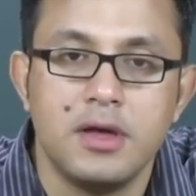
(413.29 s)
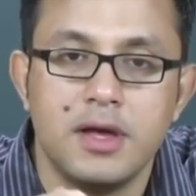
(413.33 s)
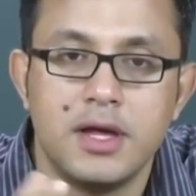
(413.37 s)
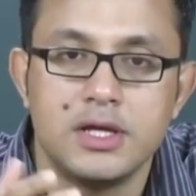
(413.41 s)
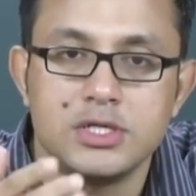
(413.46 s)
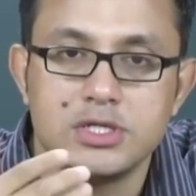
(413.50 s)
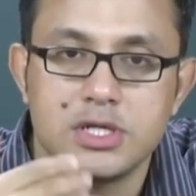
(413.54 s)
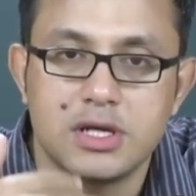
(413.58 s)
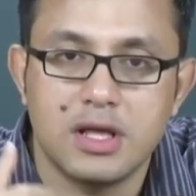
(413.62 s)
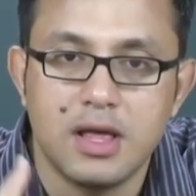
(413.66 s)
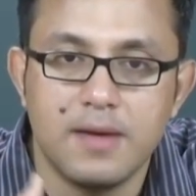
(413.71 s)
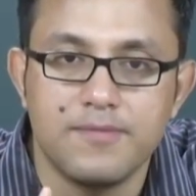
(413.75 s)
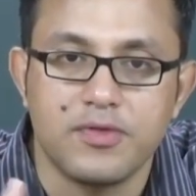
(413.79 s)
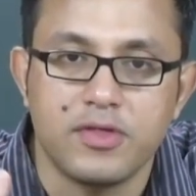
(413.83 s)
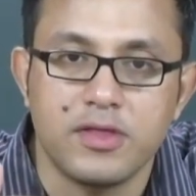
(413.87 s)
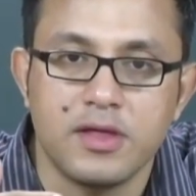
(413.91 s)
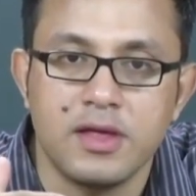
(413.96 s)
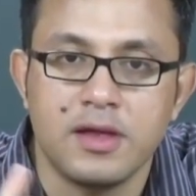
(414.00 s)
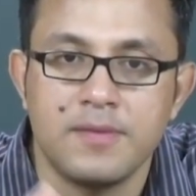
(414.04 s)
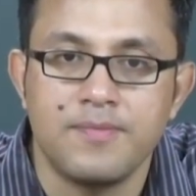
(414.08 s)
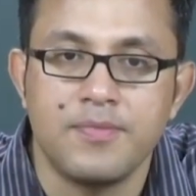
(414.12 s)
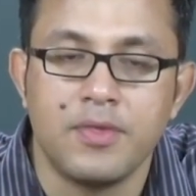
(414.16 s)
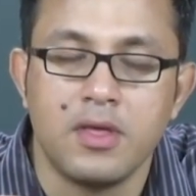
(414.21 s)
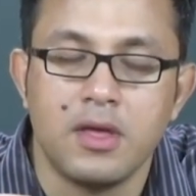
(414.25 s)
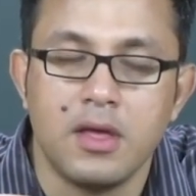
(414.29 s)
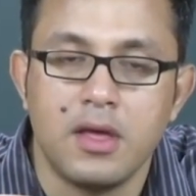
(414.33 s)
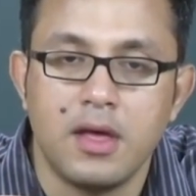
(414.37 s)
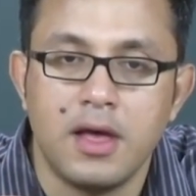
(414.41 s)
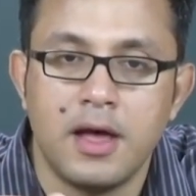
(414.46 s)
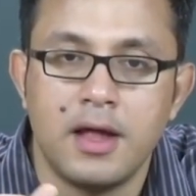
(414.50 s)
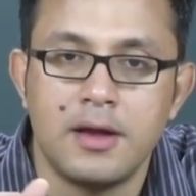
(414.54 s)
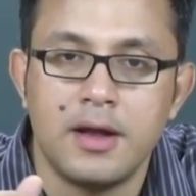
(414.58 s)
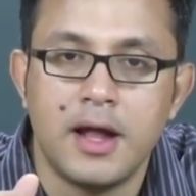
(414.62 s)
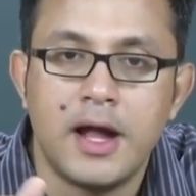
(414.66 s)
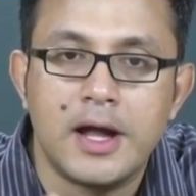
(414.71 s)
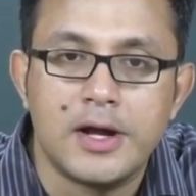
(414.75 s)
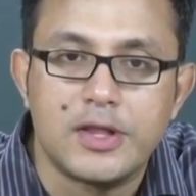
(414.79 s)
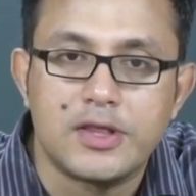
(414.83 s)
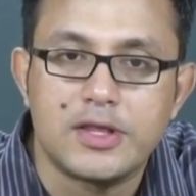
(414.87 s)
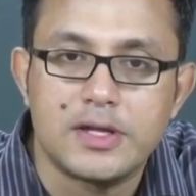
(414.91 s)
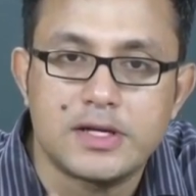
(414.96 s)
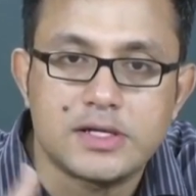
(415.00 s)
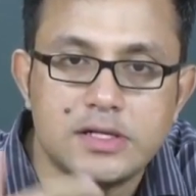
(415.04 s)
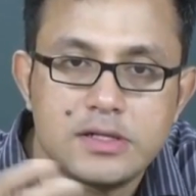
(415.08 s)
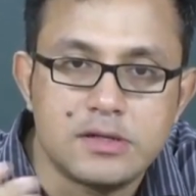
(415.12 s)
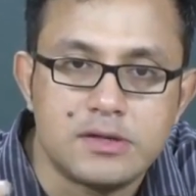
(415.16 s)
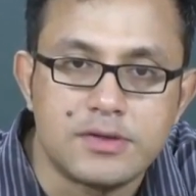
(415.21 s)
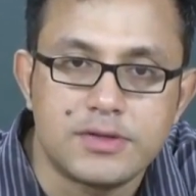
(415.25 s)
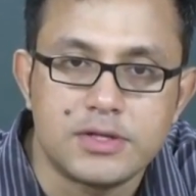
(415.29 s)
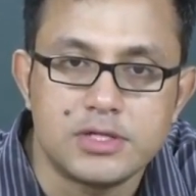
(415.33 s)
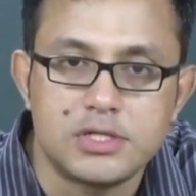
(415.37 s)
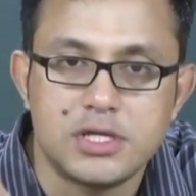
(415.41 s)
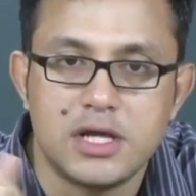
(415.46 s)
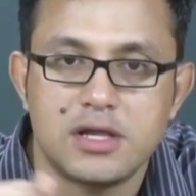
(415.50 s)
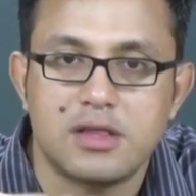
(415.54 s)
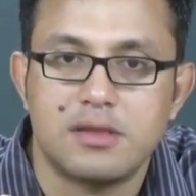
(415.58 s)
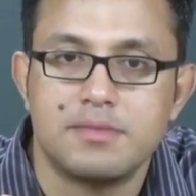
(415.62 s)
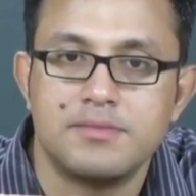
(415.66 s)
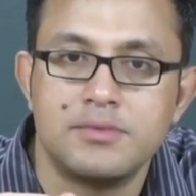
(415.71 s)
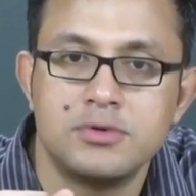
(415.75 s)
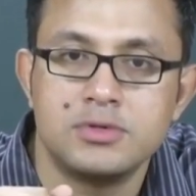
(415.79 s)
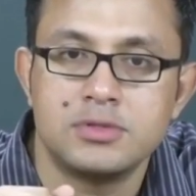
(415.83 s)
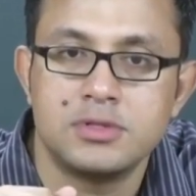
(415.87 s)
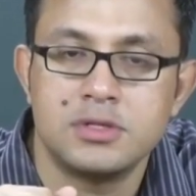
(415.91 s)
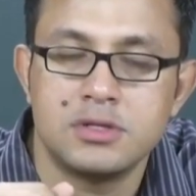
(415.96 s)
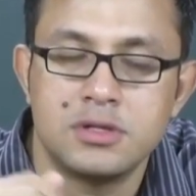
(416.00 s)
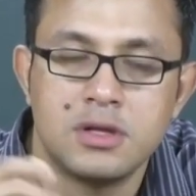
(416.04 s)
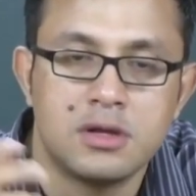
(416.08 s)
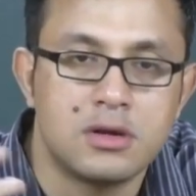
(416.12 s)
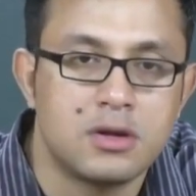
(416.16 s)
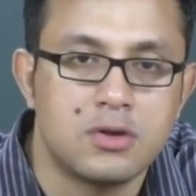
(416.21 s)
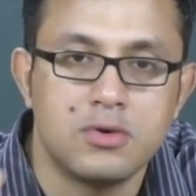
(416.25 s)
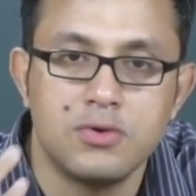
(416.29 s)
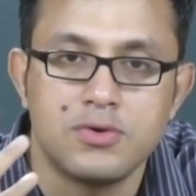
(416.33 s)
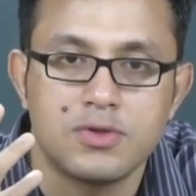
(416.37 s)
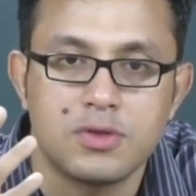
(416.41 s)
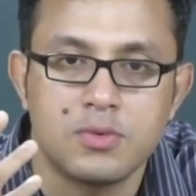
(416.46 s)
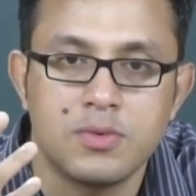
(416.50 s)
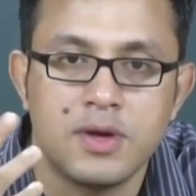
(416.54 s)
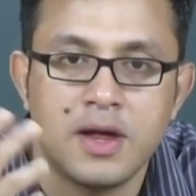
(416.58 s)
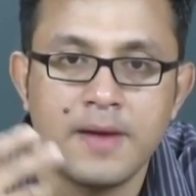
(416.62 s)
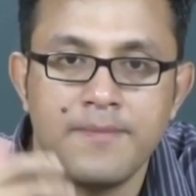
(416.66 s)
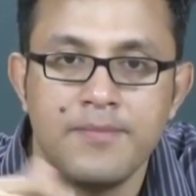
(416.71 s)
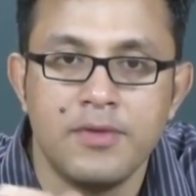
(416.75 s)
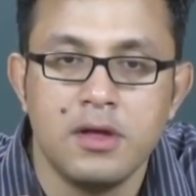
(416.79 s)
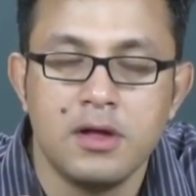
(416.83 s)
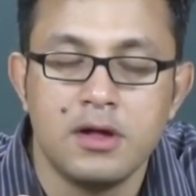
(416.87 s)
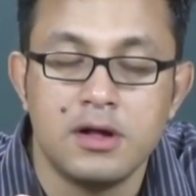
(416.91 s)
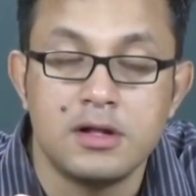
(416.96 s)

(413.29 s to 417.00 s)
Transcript: and she comes in and unsettles the chessboard and then goes away.